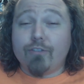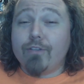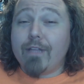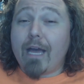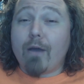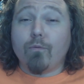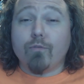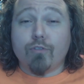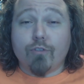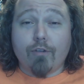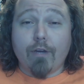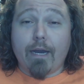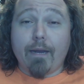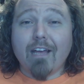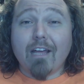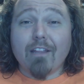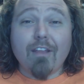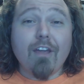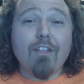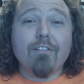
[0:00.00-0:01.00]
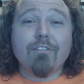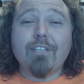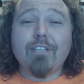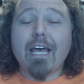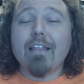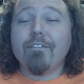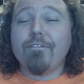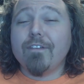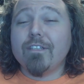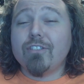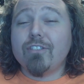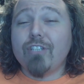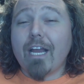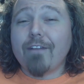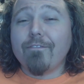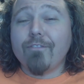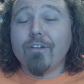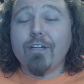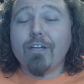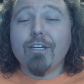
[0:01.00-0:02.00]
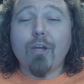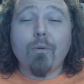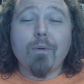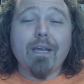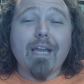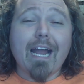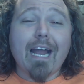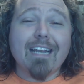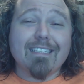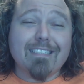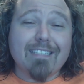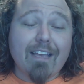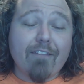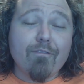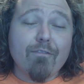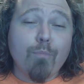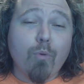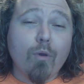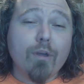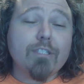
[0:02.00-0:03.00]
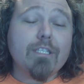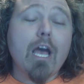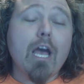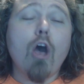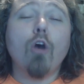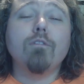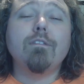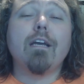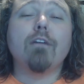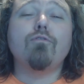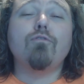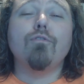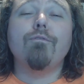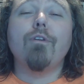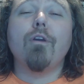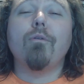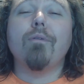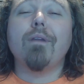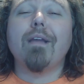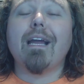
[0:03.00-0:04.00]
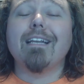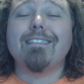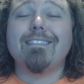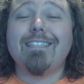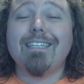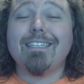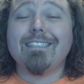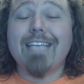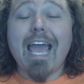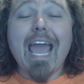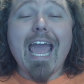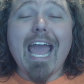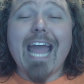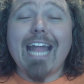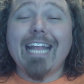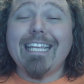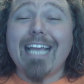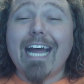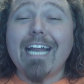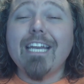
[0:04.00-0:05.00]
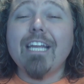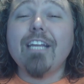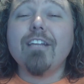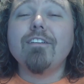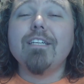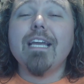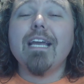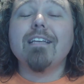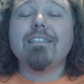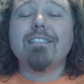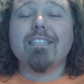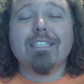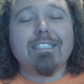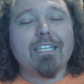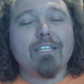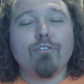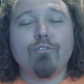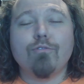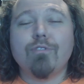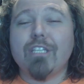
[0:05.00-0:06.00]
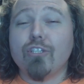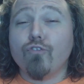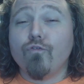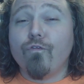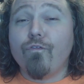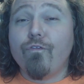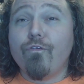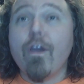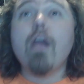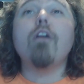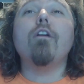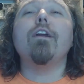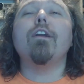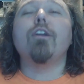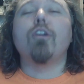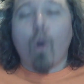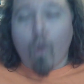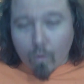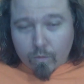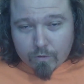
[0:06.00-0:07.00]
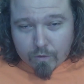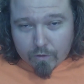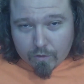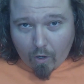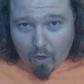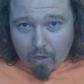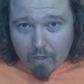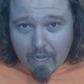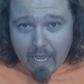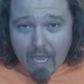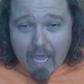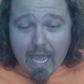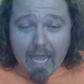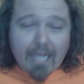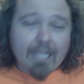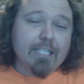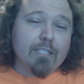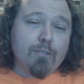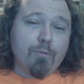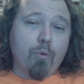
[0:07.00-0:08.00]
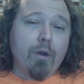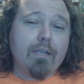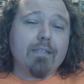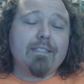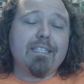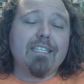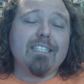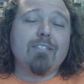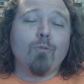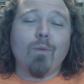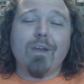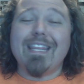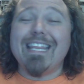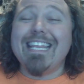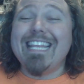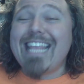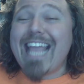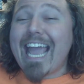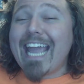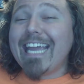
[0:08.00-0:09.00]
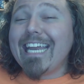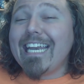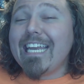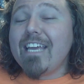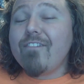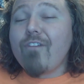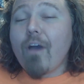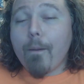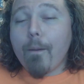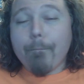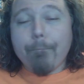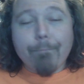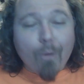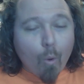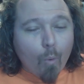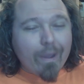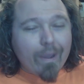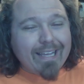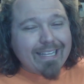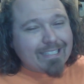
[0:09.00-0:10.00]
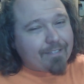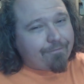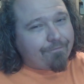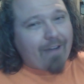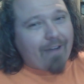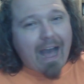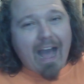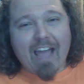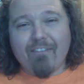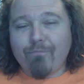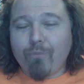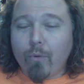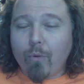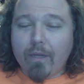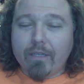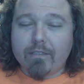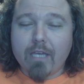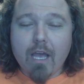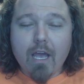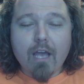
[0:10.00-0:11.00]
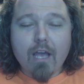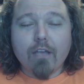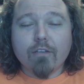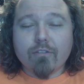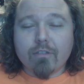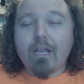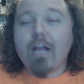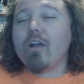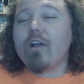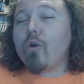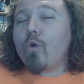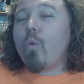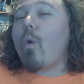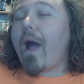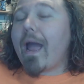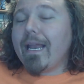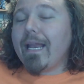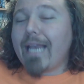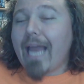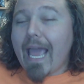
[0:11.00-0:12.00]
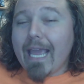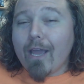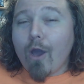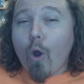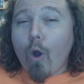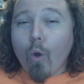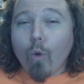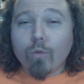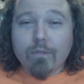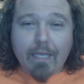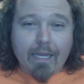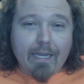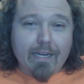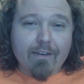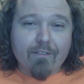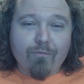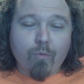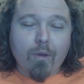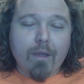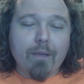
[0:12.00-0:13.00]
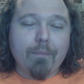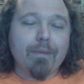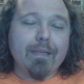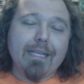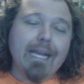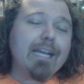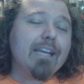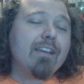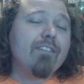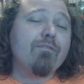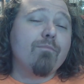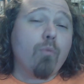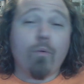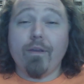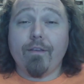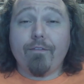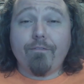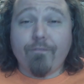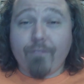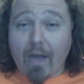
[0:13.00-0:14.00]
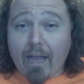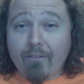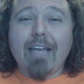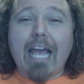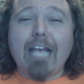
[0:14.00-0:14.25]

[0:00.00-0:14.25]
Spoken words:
So that was great. On the other side of the fence, Jack Flaherty only got us 7 points. Jose Altuve only got us 6. And Yanir Diaz continues his very cold start and disappointing season with negative 0.5 points. So not quite a whole negative point, but negative 0.5.